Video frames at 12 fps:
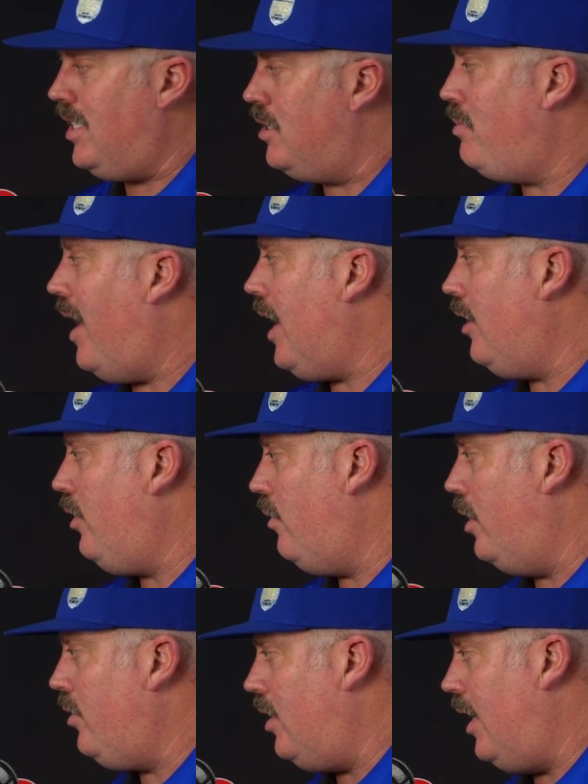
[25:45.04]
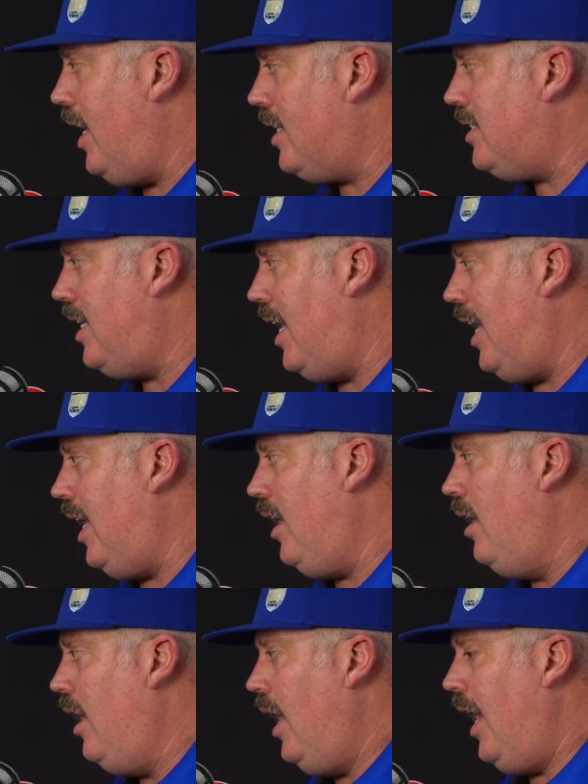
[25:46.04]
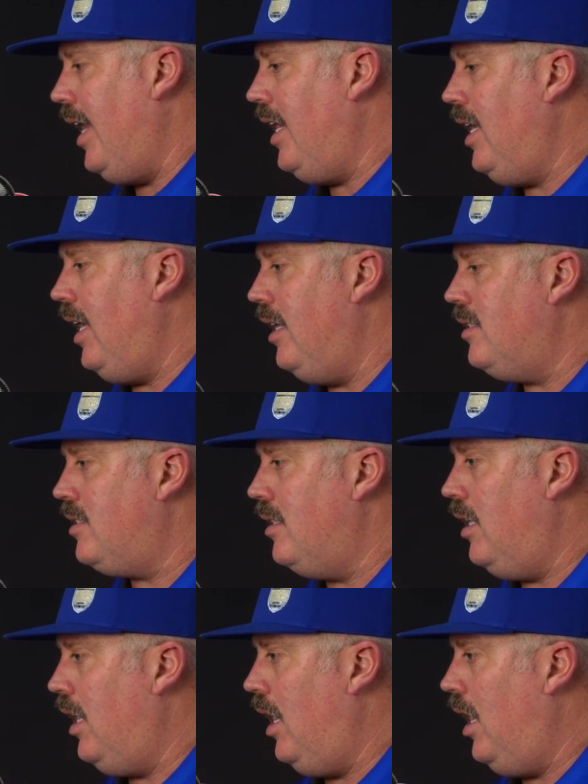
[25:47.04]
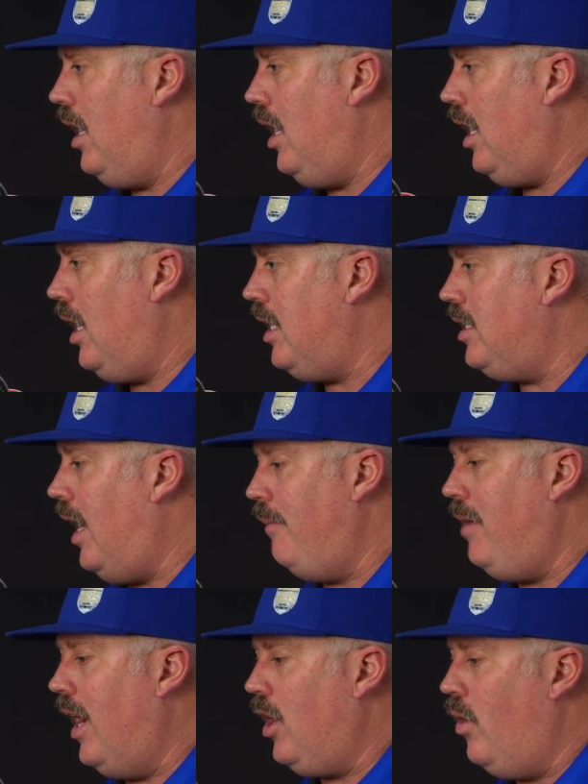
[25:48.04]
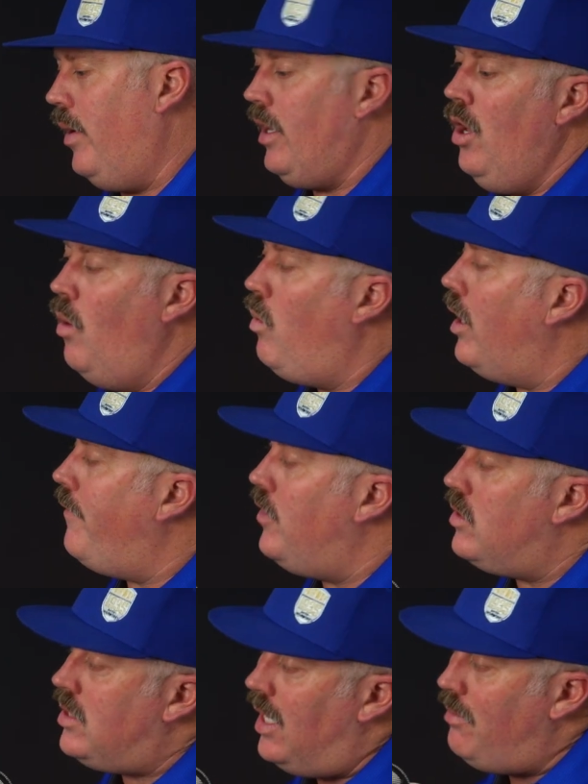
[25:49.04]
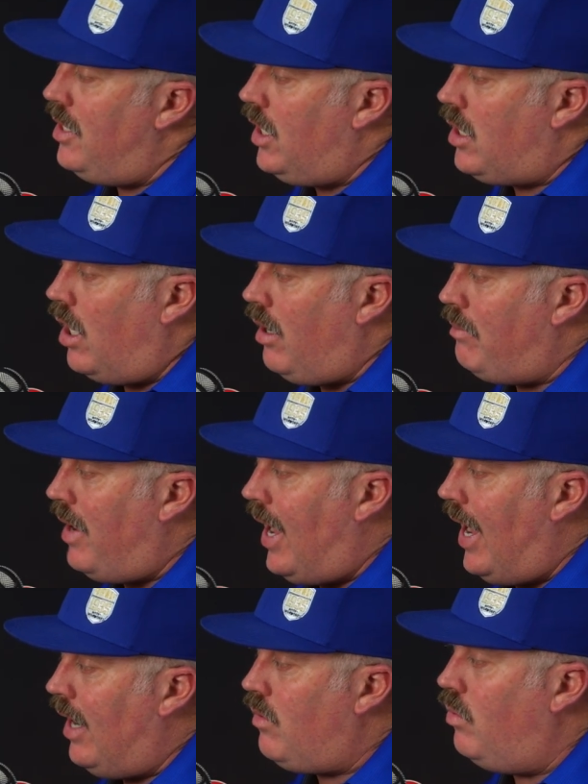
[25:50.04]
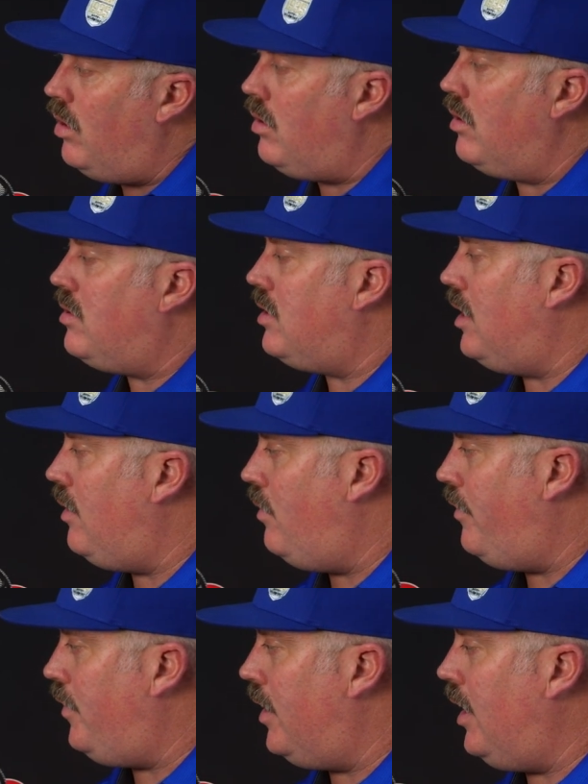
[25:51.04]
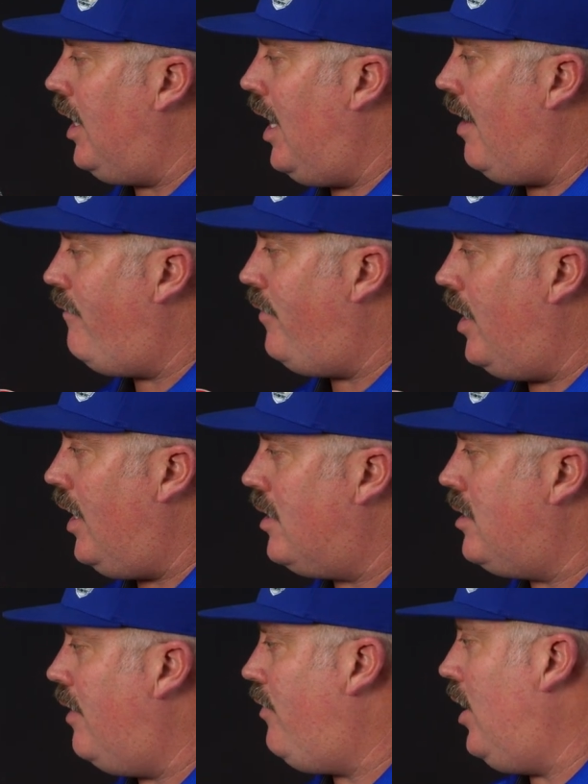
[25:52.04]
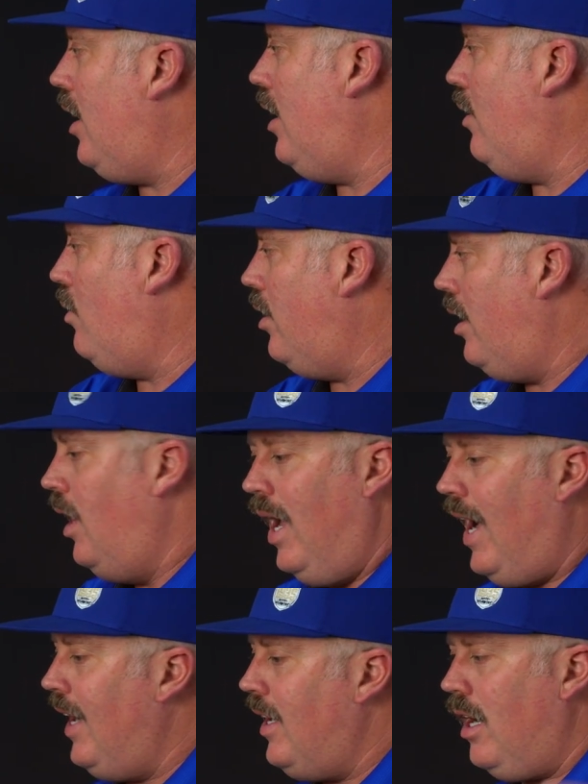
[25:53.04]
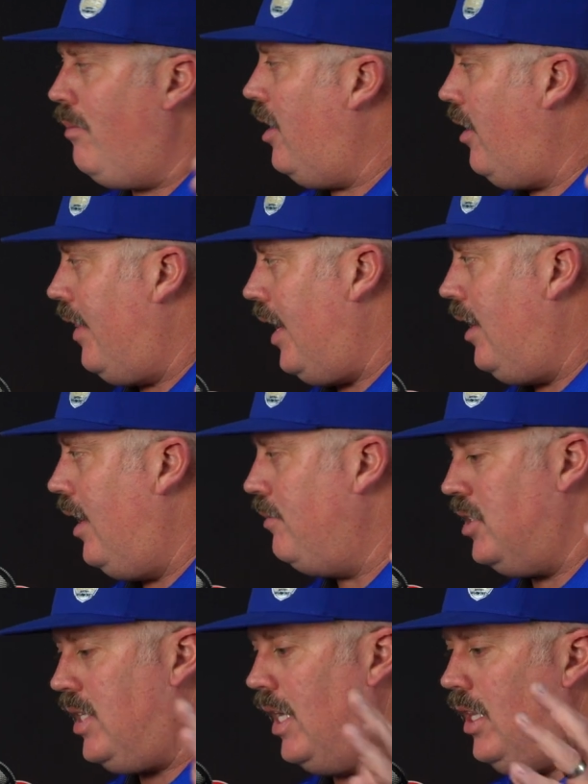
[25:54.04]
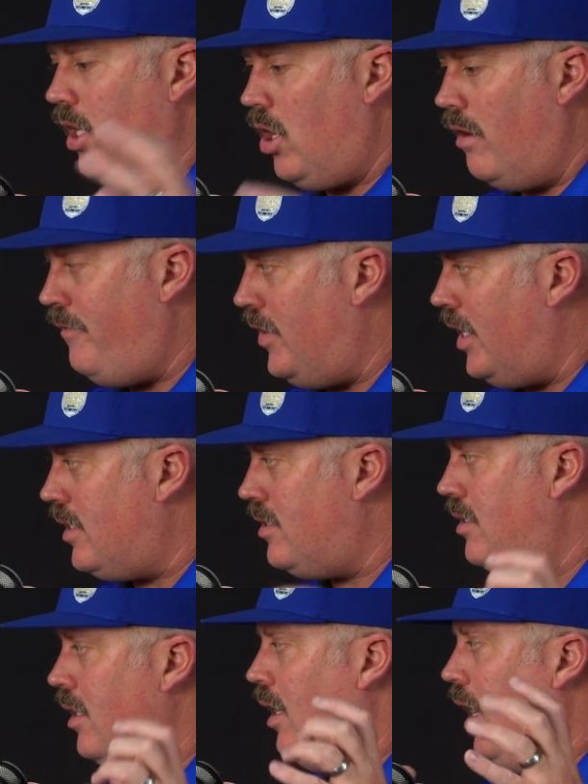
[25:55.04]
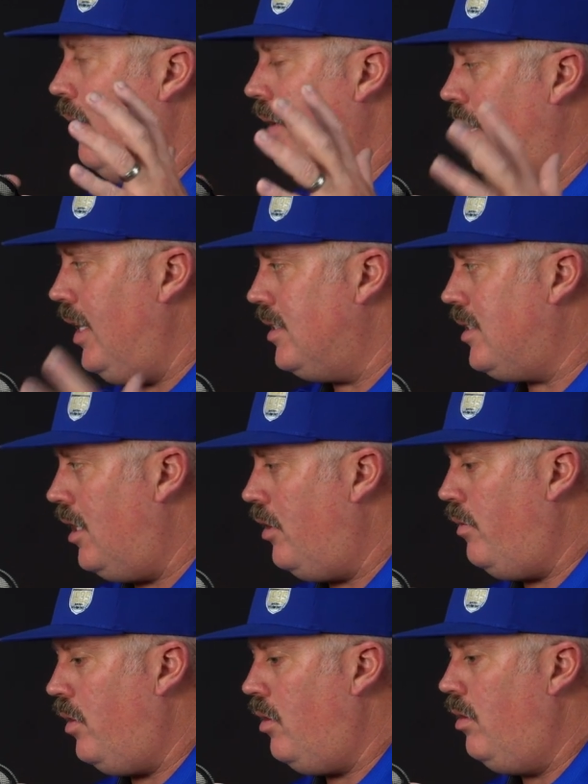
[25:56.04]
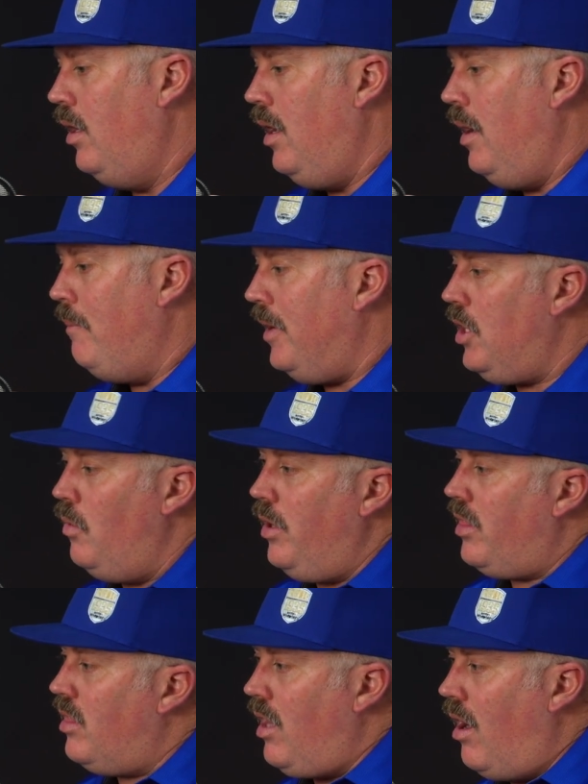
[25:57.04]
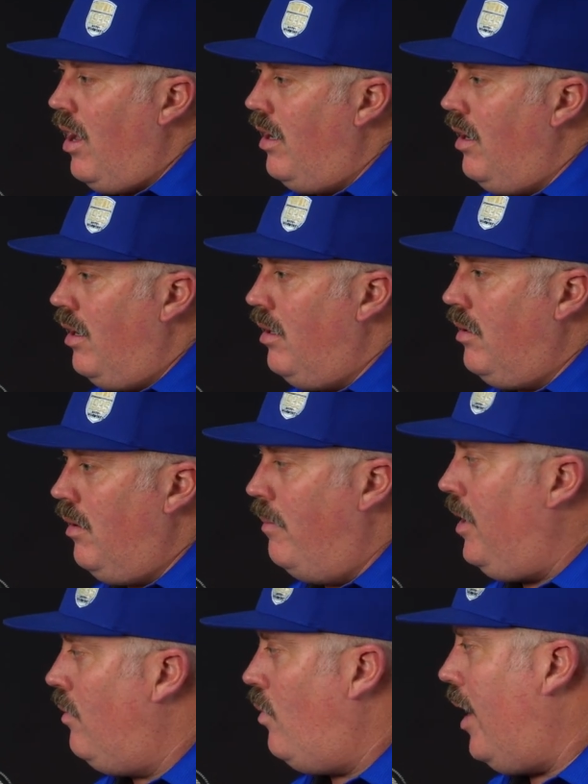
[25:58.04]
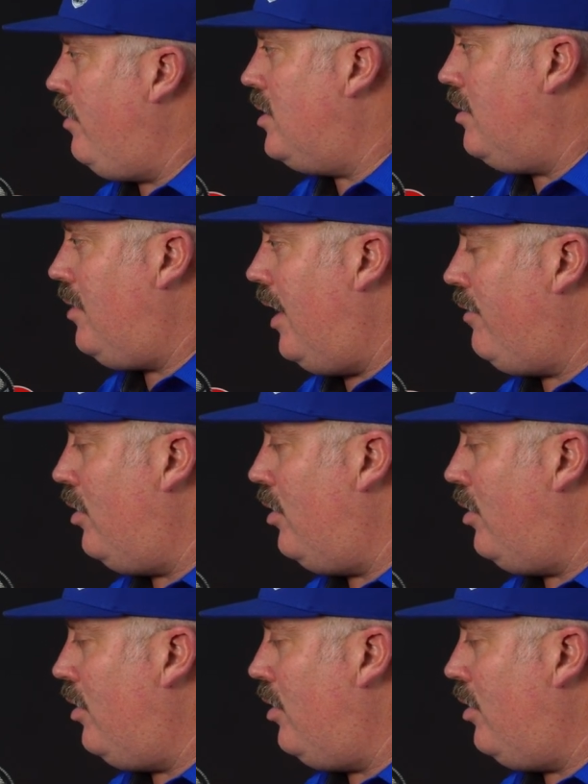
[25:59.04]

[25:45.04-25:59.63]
and he's back on the road the next day, and I'm not going, well, if you send me the car back, we'll see if we can get it fixed. If they're going to warrant, I didn't care about all that. I'm just getting the car fixed. I'm getting it set on the road. But you would have thought, I mean, why would something have to...